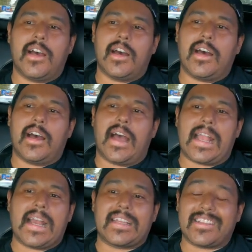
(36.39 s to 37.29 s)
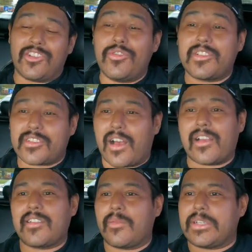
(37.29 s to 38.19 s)
uh, I got a new
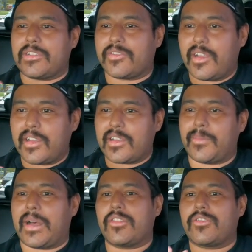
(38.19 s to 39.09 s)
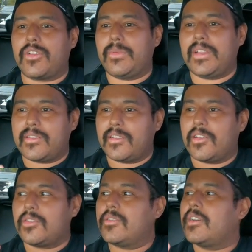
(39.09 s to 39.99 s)
exhaust on my truck about three weeks
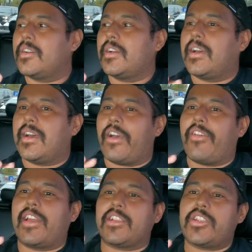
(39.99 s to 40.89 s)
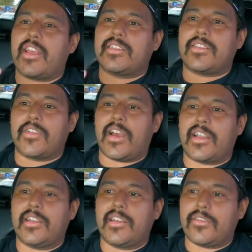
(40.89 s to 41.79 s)
ago. I've had a chance to
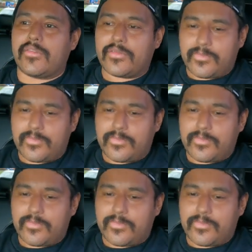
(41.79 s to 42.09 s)
kind of